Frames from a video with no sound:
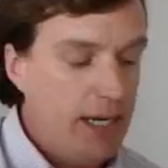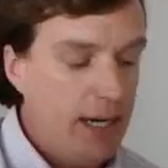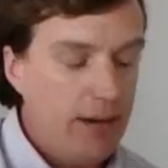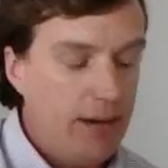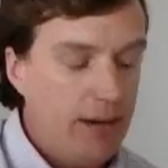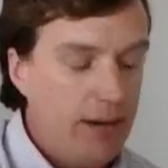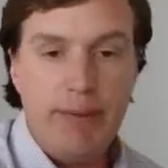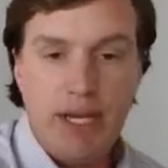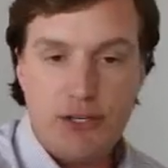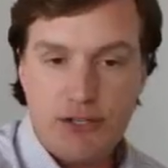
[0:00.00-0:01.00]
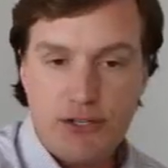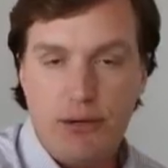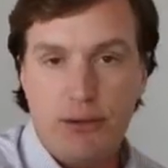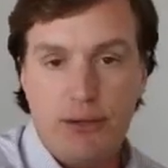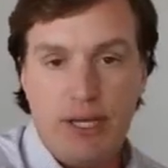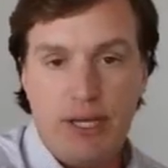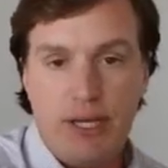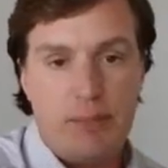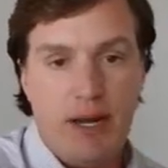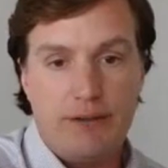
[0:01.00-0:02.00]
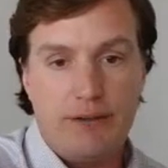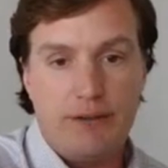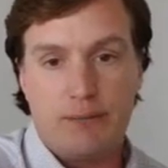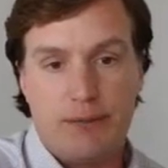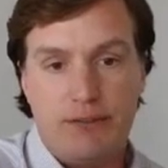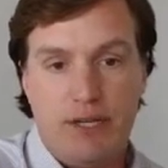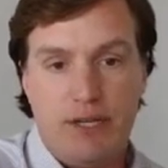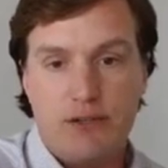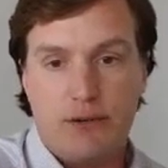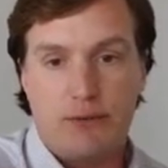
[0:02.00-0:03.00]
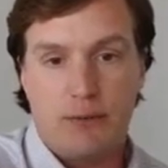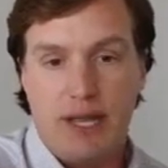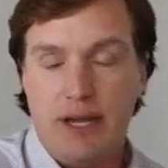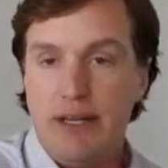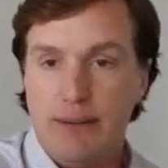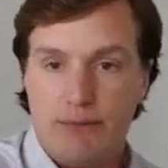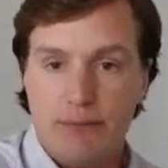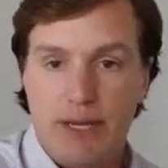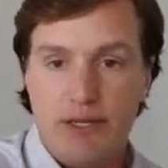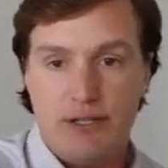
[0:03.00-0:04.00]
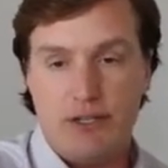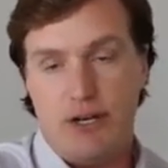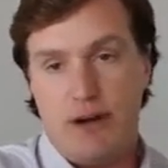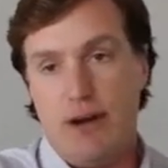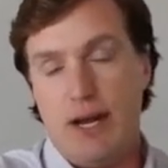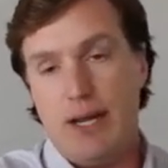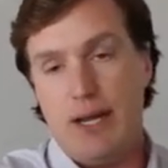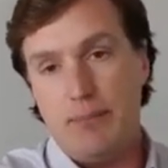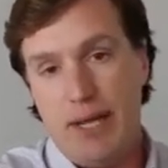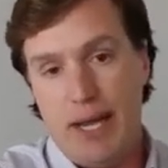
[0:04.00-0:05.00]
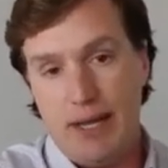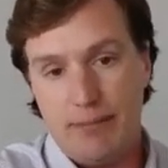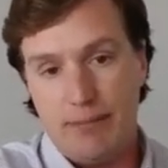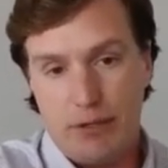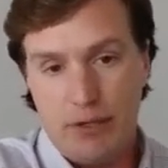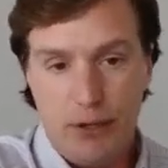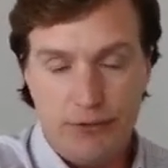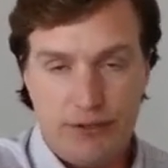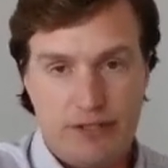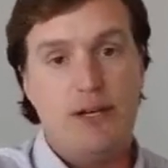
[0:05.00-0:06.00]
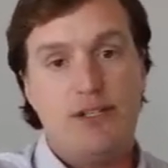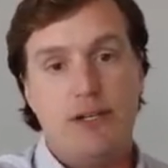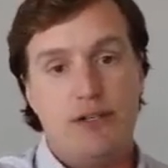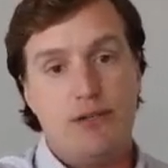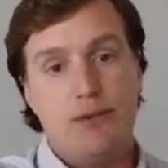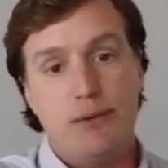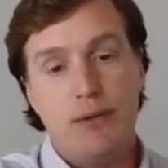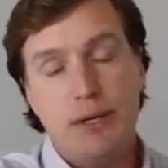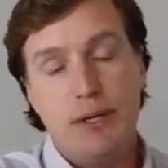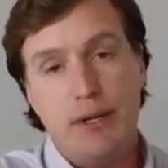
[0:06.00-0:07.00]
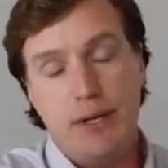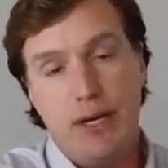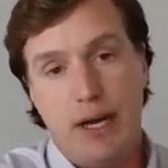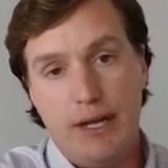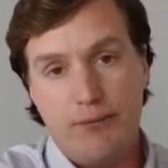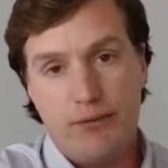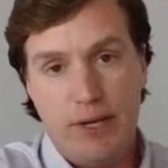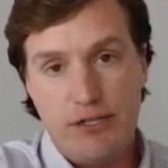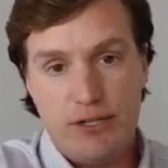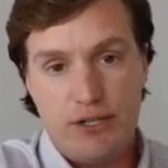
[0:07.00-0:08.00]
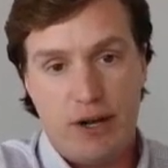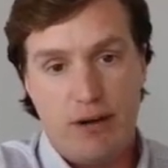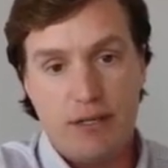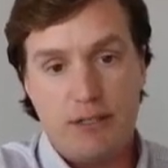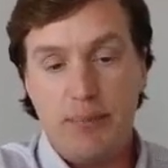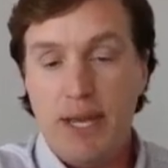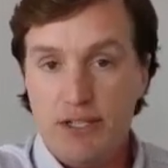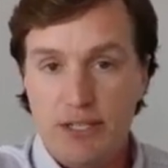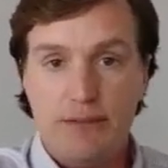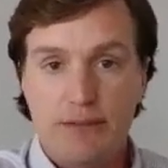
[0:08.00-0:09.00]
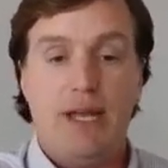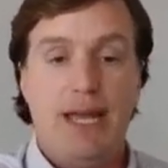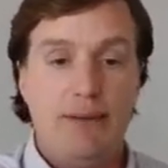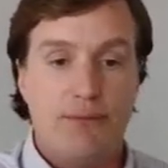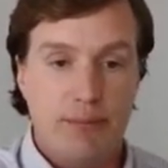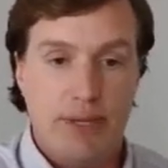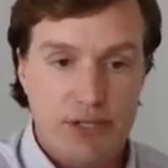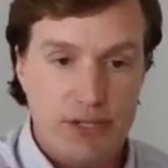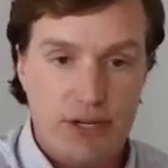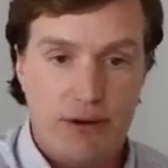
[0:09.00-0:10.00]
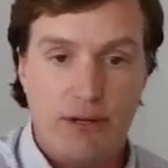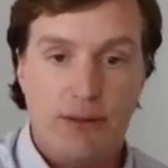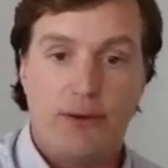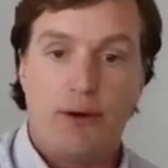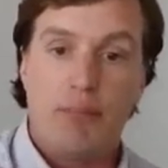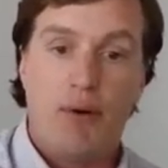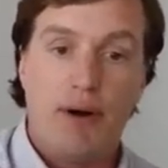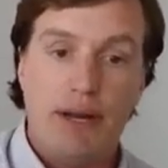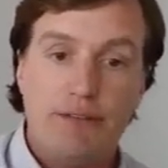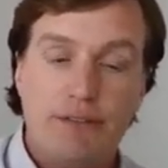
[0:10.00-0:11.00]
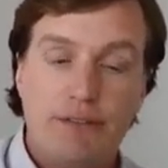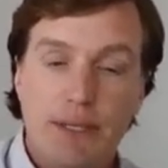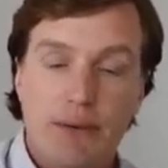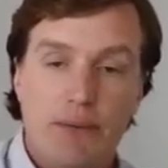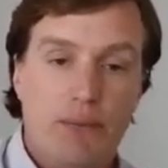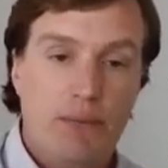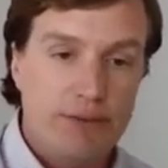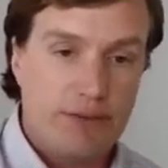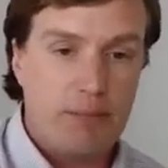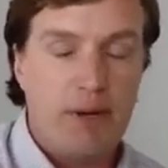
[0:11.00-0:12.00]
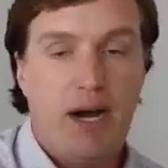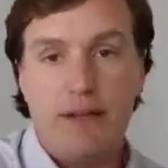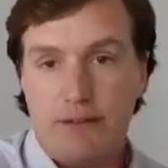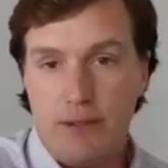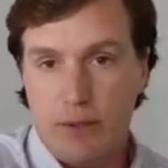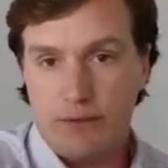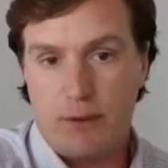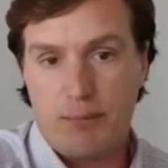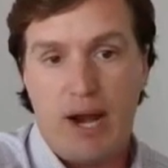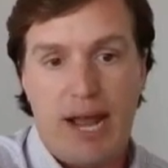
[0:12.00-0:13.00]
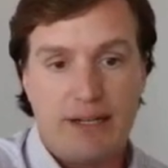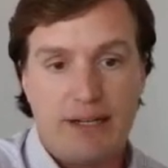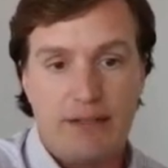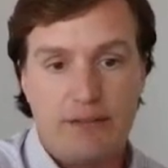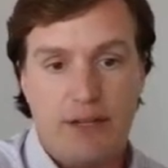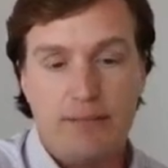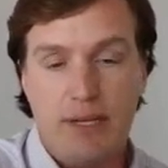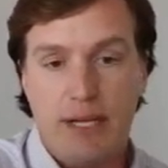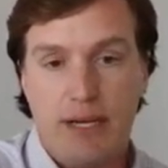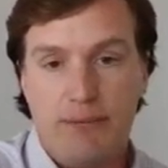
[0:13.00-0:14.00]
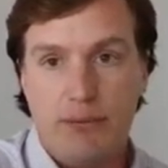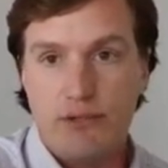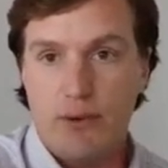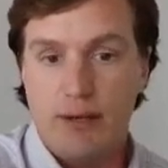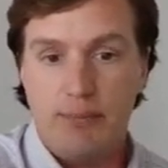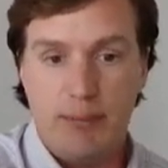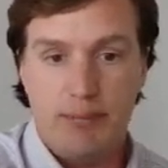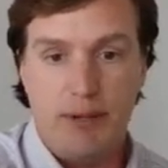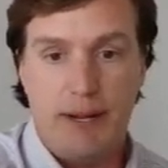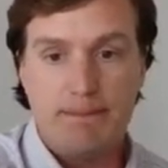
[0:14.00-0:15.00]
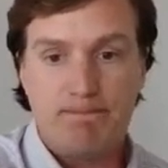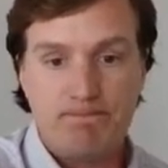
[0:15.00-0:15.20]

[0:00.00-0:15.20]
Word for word: Uh, make sure you're looking at your policies and procedures related to information sharing and paying close attention to uh, information sharing to patients and information sharing to third parties what's our policy, what's our practice, and, and have we trained people on it?